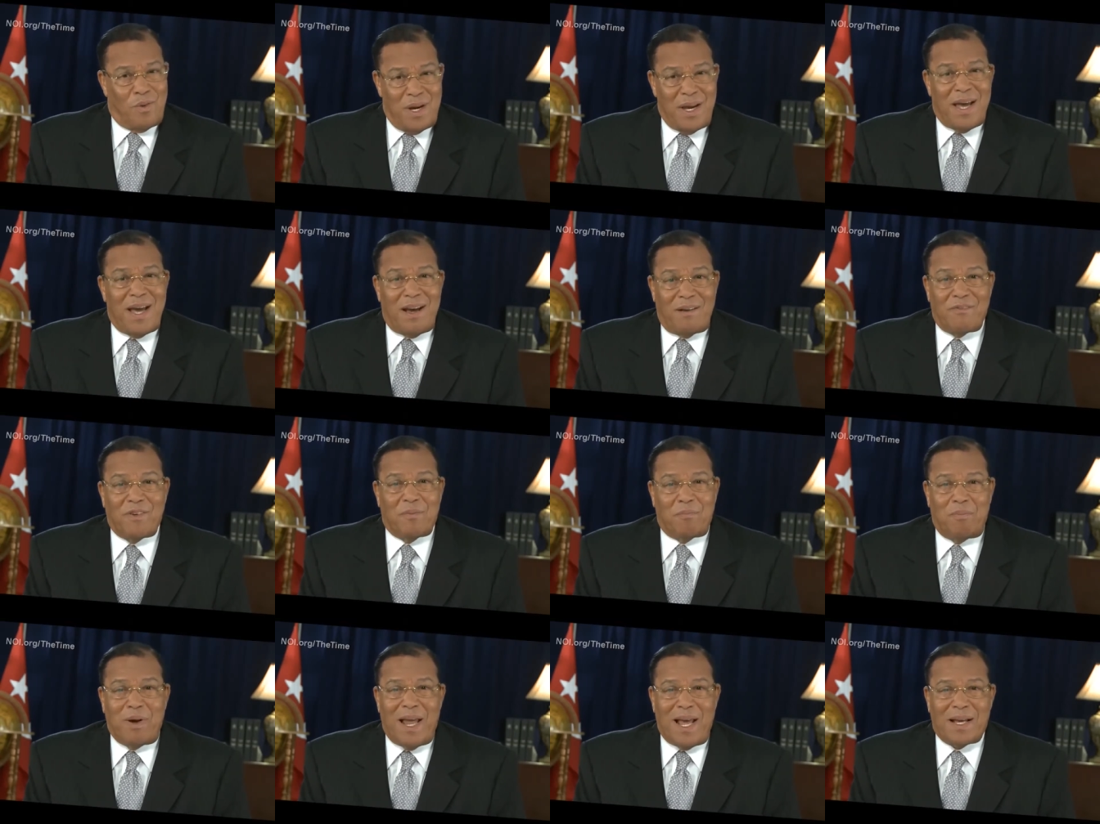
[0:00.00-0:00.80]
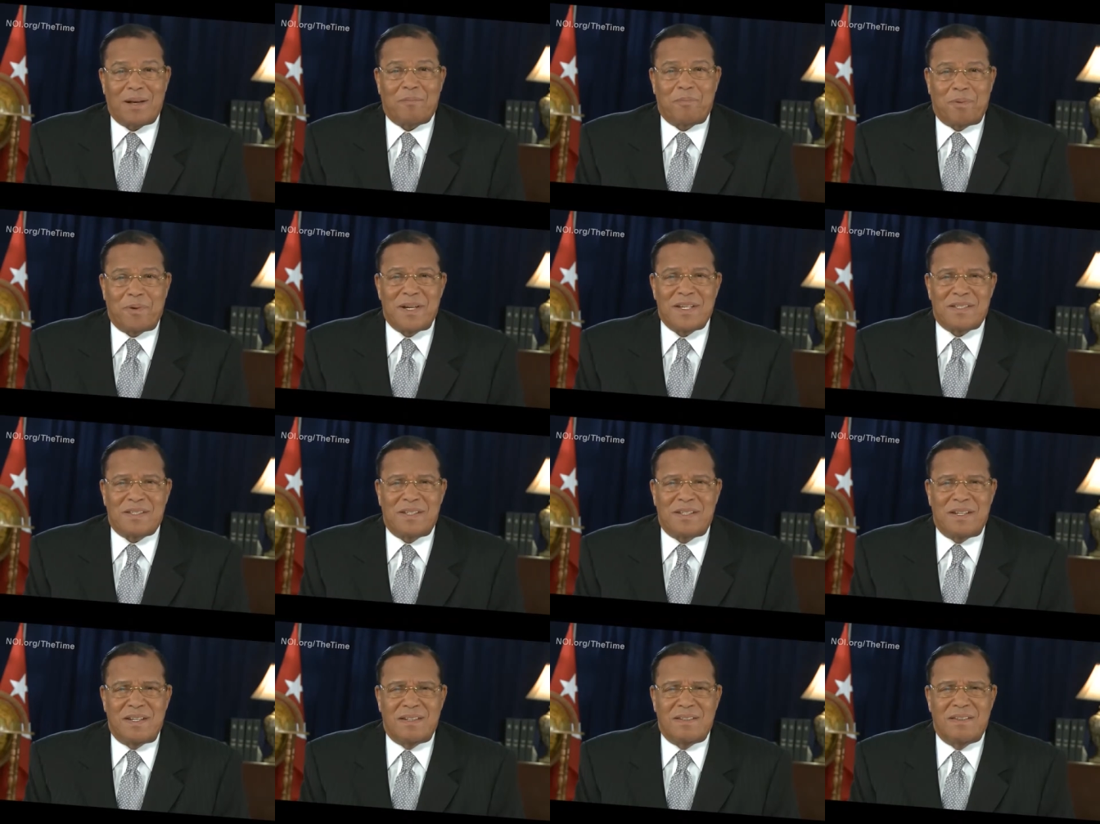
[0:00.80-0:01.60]
We have a black
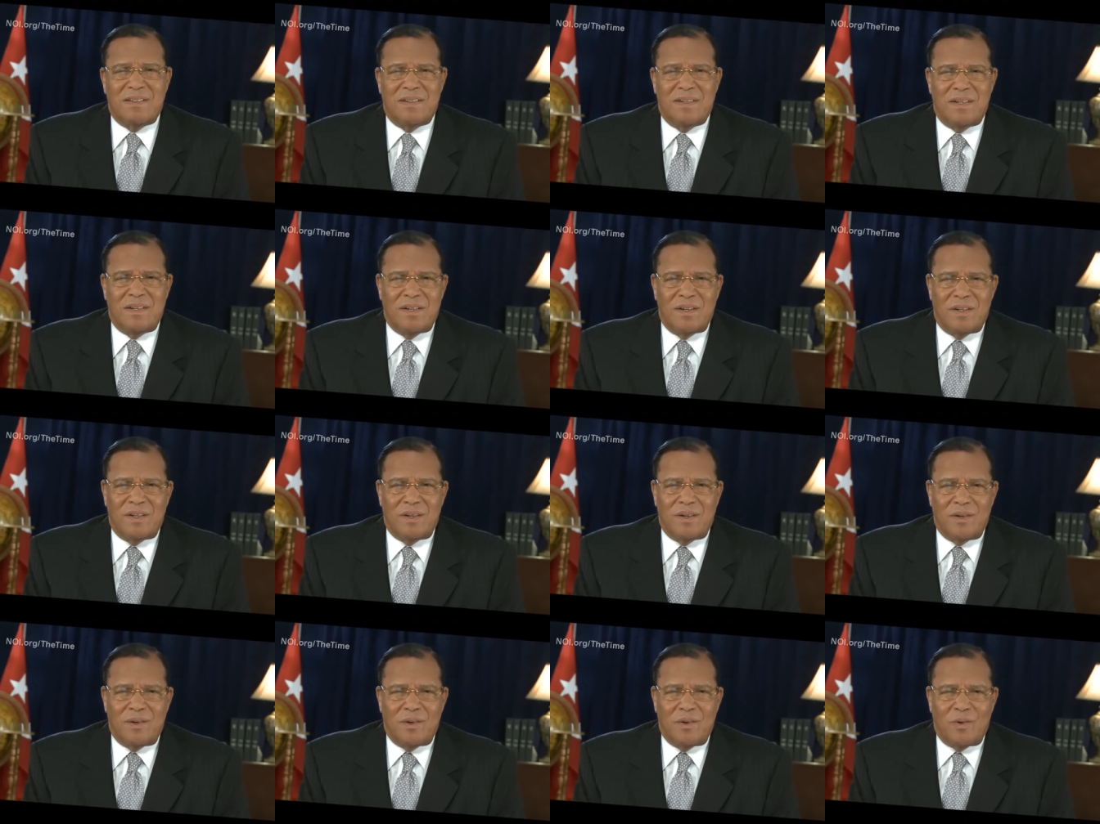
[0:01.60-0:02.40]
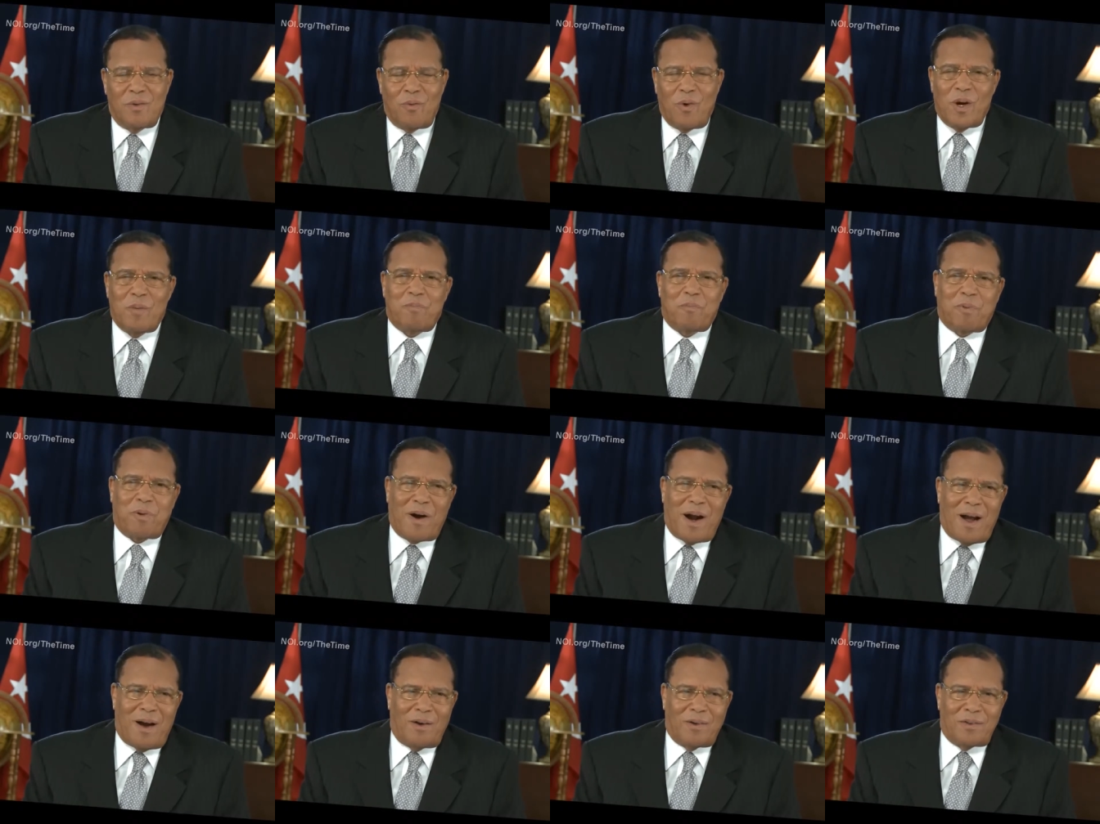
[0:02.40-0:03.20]
president. We're
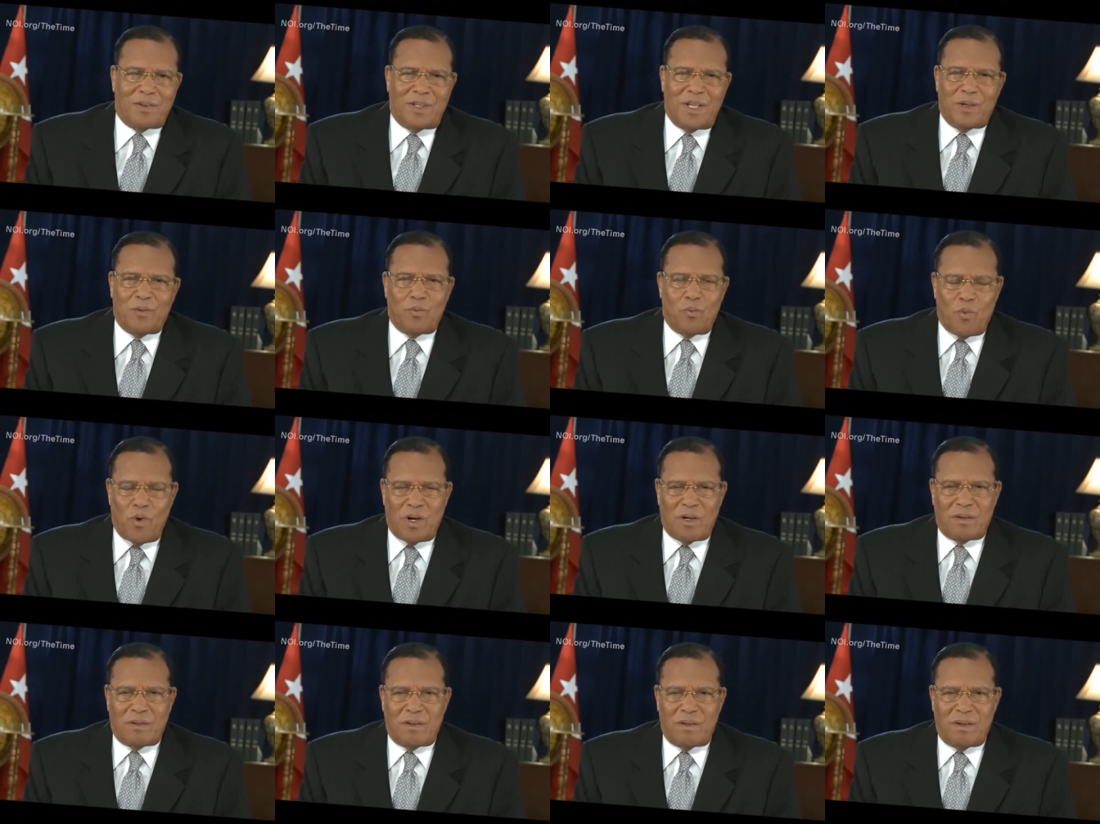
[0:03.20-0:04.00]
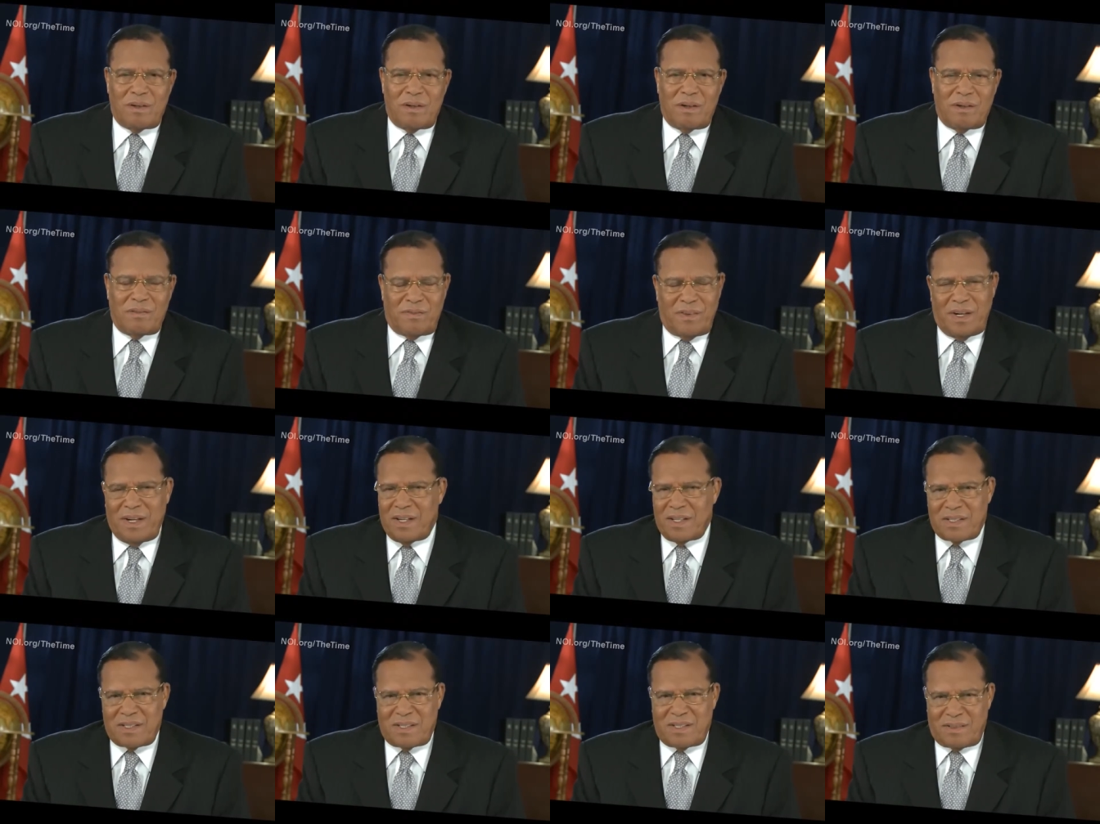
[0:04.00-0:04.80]
proud that one of
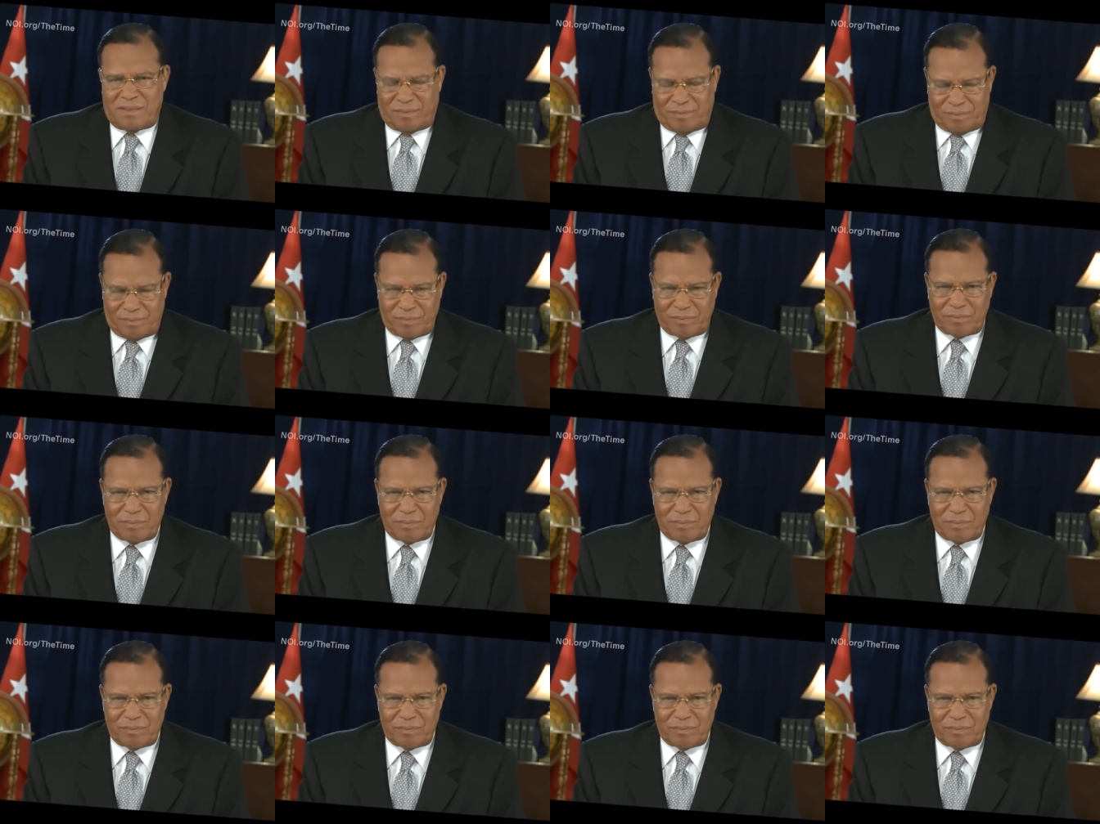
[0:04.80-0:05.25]
us